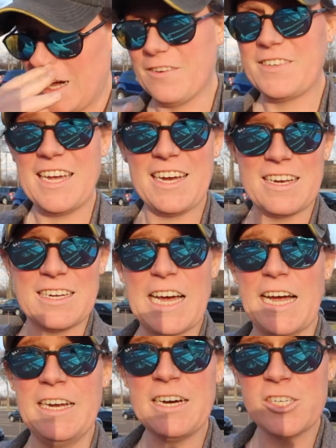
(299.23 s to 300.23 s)
I've taken
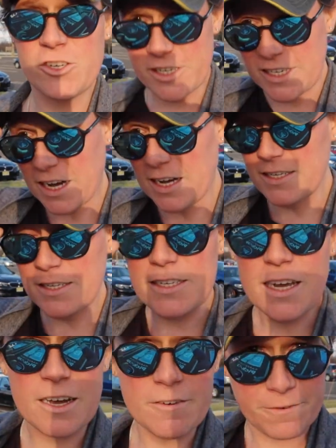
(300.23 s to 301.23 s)
900 tons
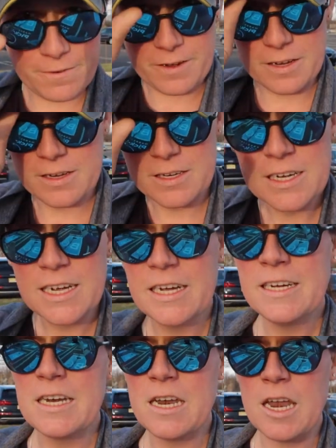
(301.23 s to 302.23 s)
of
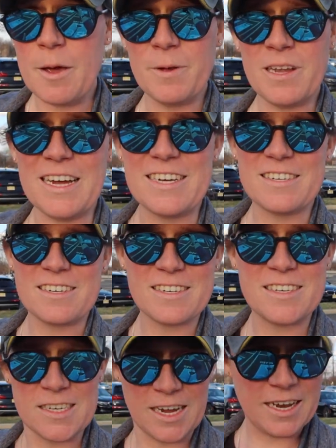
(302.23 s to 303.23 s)

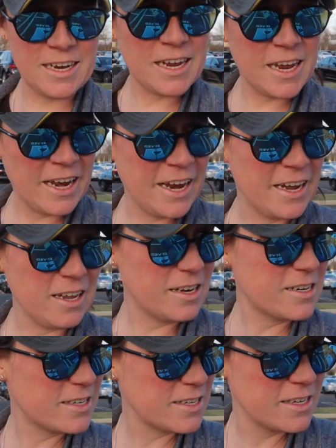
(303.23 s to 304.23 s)
nebulizers and
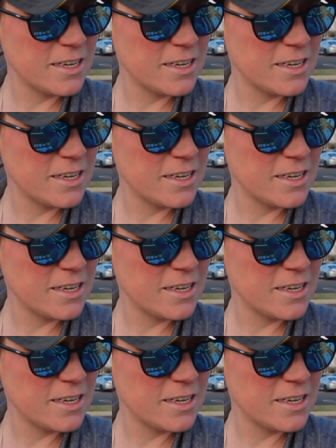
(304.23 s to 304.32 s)
inhalers,